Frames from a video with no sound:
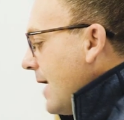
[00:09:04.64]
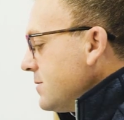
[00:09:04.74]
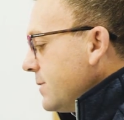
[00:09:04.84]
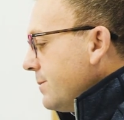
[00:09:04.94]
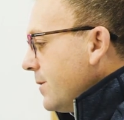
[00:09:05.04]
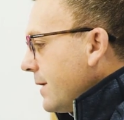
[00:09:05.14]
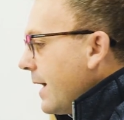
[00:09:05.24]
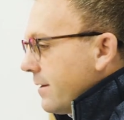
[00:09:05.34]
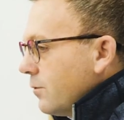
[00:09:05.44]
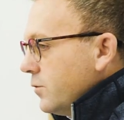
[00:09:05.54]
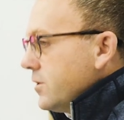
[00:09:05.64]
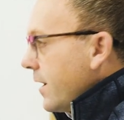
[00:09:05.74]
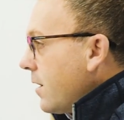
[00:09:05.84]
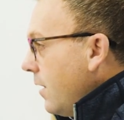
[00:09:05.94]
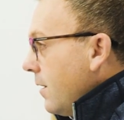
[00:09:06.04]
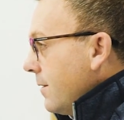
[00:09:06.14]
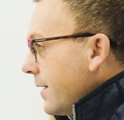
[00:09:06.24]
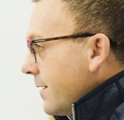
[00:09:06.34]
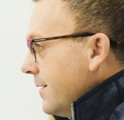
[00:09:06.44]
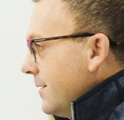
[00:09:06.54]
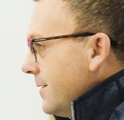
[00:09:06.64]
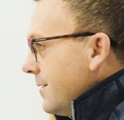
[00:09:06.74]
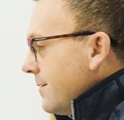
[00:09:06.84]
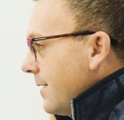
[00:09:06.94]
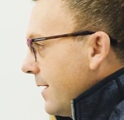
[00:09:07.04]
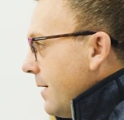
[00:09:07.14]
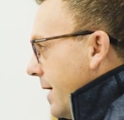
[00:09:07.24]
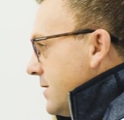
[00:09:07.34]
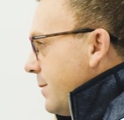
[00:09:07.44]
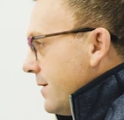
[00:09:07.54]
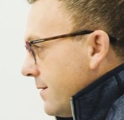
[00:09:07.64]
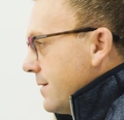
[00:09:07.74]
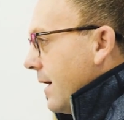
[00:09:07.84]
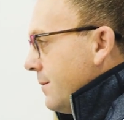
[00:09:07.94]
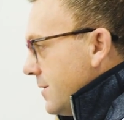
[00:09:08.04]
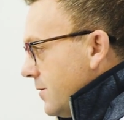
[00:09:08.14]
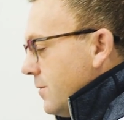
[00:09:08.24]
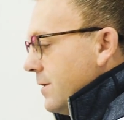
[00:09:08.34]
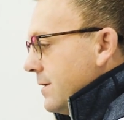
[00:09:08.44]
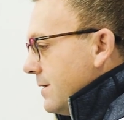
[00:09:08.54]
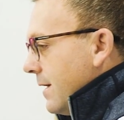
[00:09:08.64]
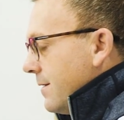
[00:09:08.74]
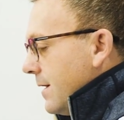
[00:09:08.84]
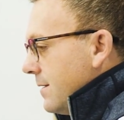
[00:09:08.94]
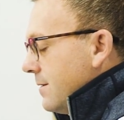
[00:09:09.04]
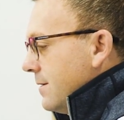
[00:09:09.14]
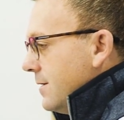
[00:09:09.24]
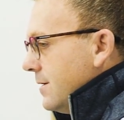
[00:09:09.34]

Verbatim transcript: ask people like, hey, who should I call? Like, mm. and I, and spending the time to do it, and and then.